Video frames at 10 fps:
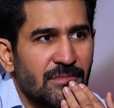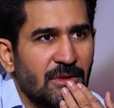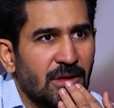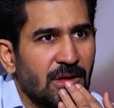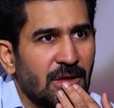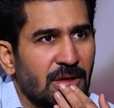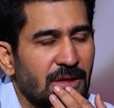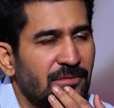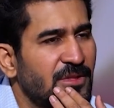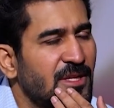
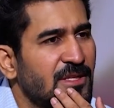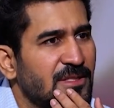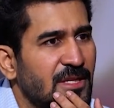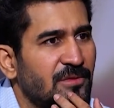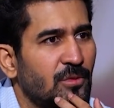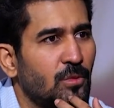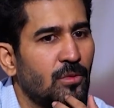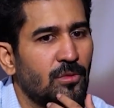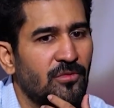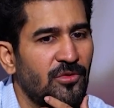If
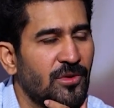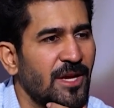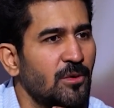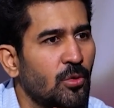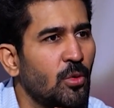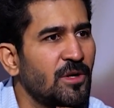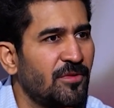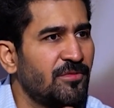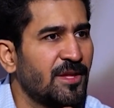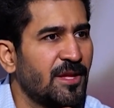you can hold
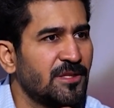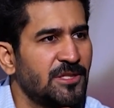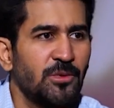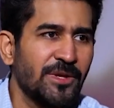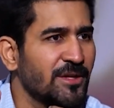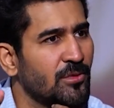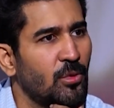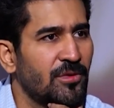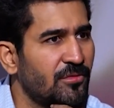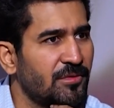50 kg, you can
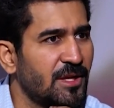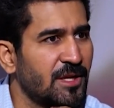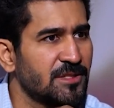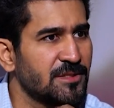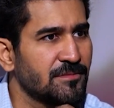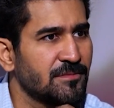hold 50 kg.